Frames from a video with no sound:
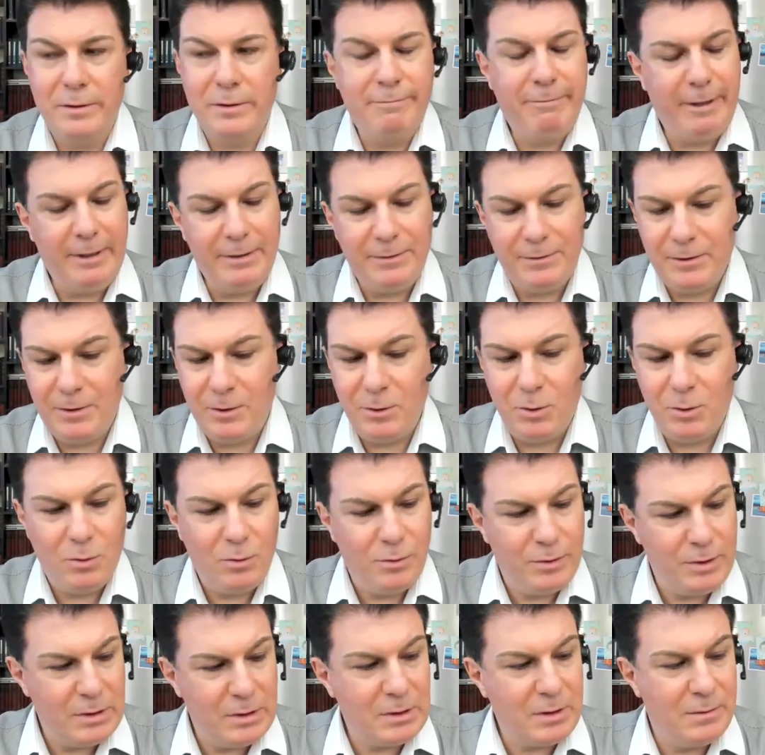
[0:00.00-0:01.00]
great. You
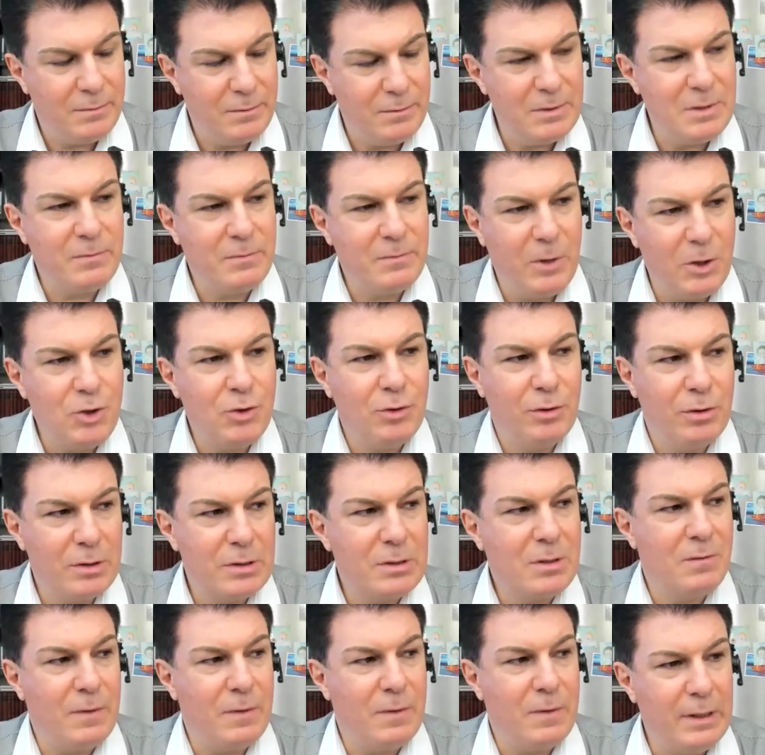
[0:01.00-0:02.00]
know, this question is
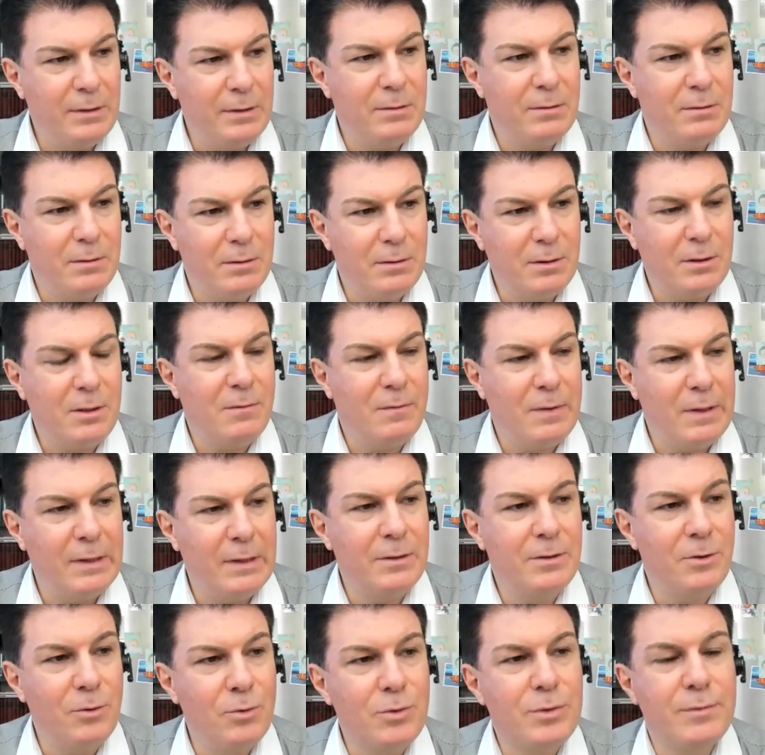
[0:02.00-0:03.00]

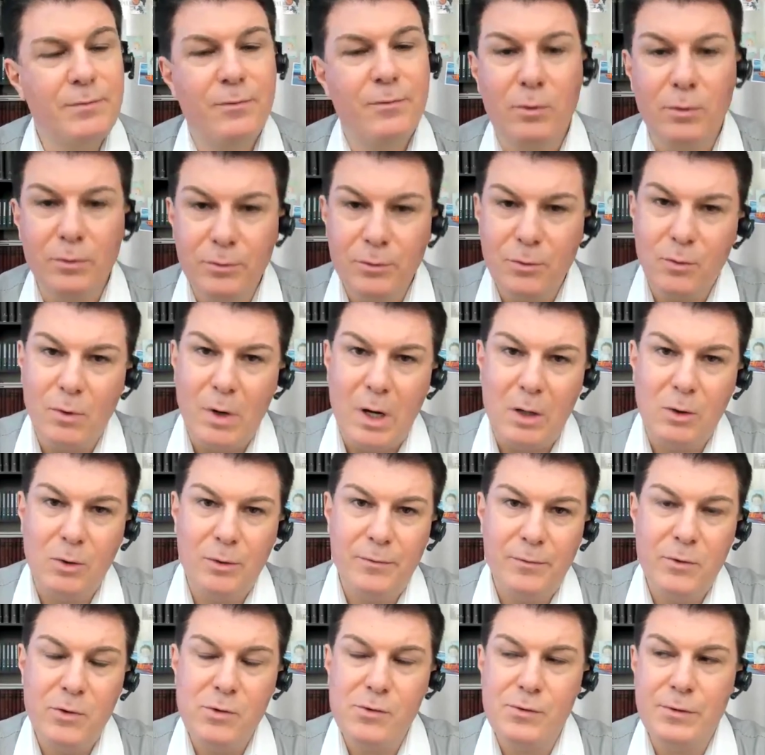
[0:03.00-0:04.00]
quite useful to
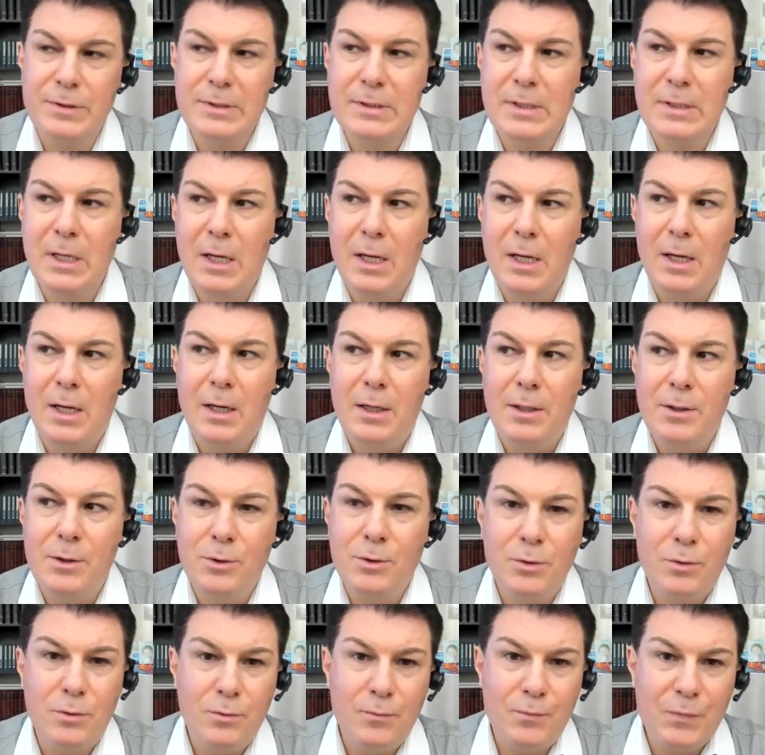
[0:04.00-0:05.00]
our viewers. You
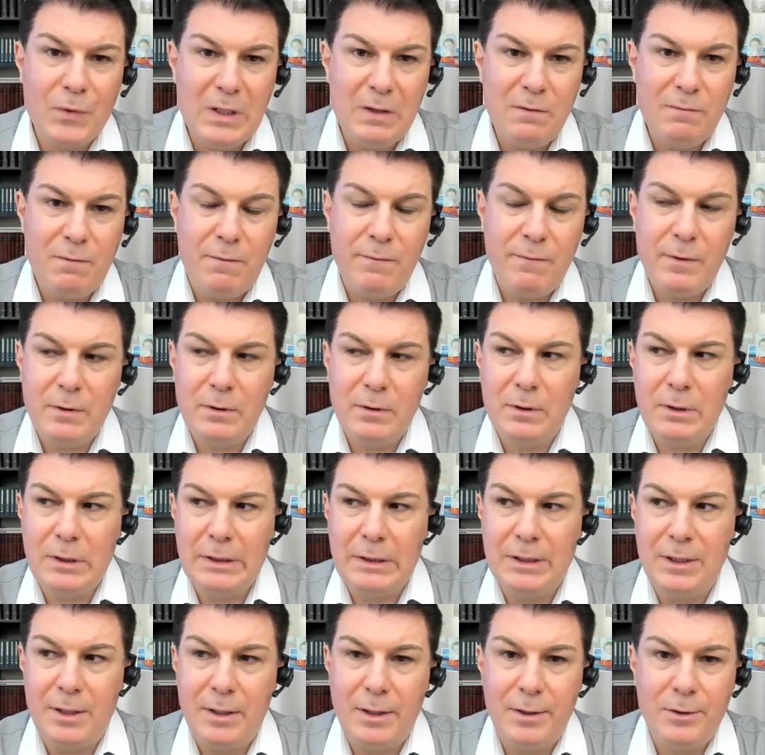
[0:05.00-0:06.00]
know, if we will
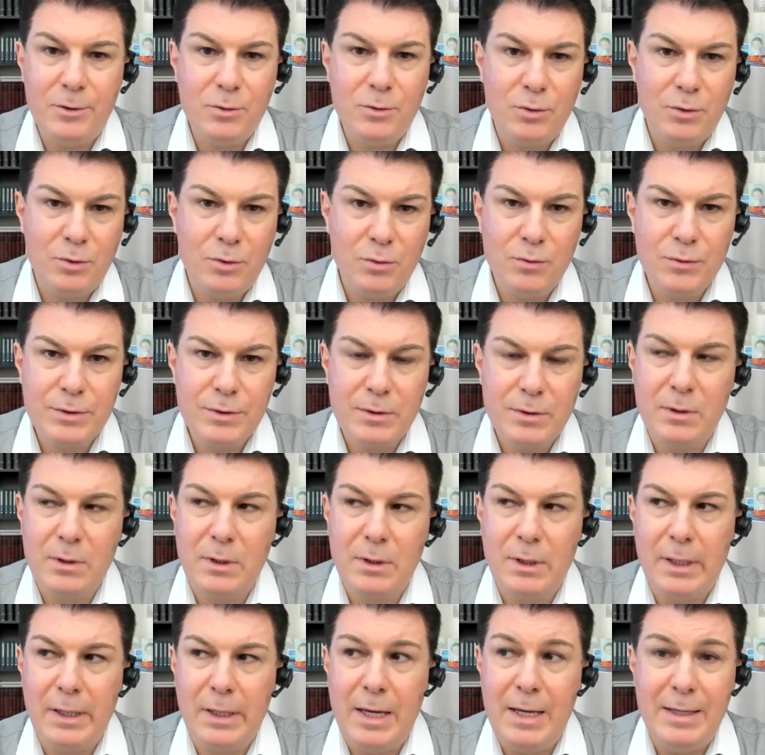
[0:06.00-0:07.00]
try to use
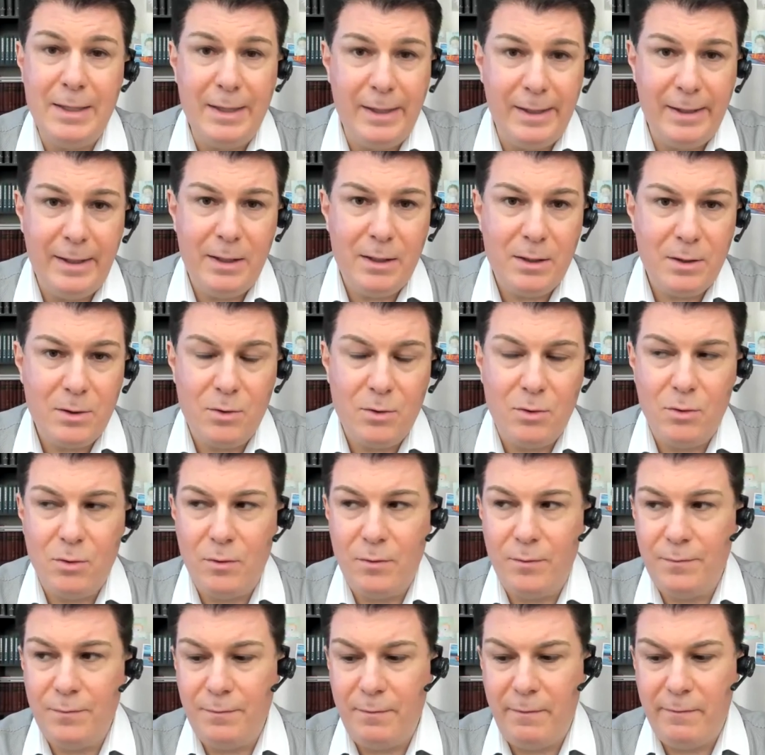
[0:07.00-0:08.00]
AA
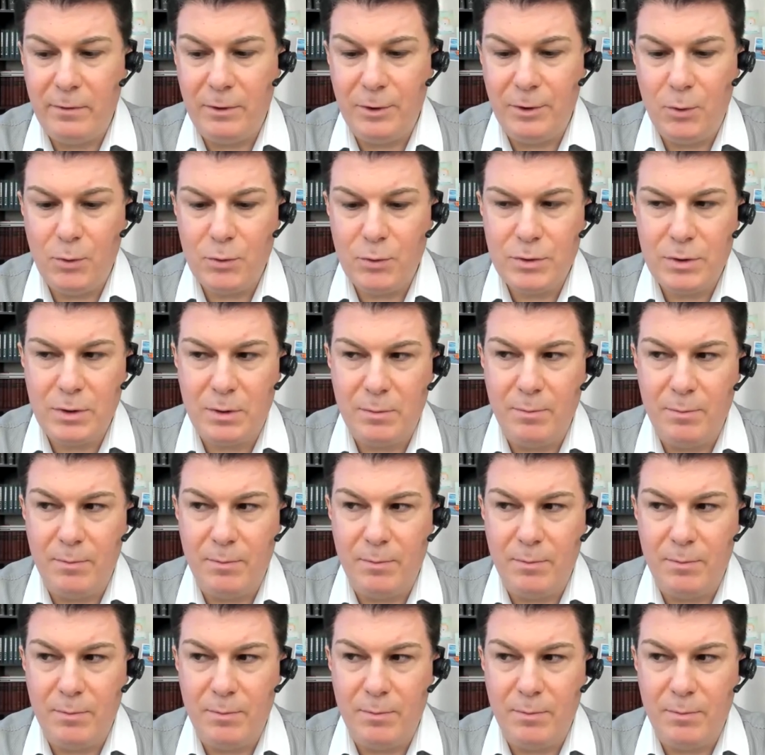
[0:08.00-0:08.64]
or we will use it